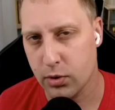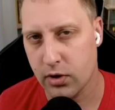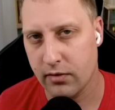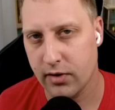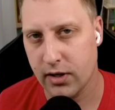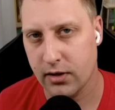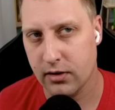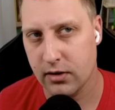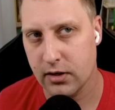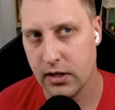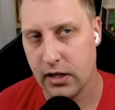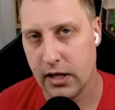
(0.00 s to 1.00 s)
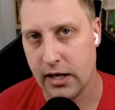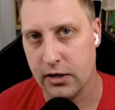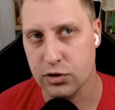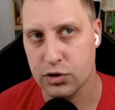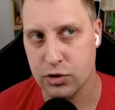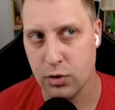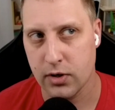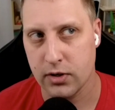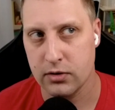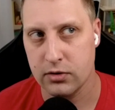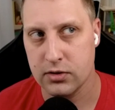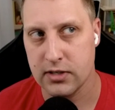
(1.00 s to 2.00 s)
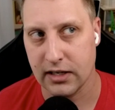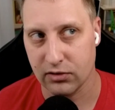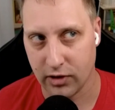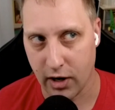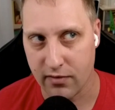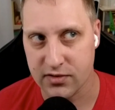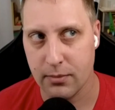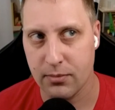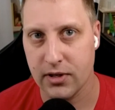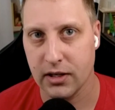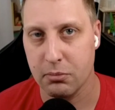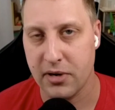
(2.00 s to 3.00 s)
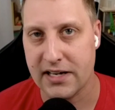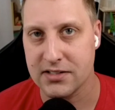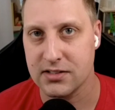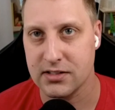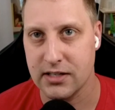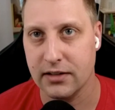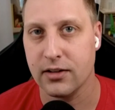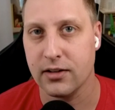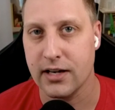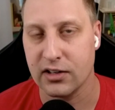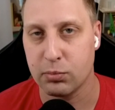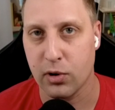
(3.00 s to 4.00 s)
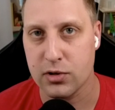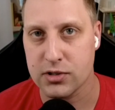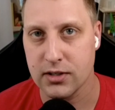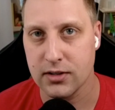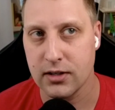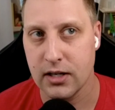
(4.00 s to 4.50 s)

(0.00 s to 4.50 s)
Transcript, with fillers: of it, and a steward takes care of something and passes it on to the next person,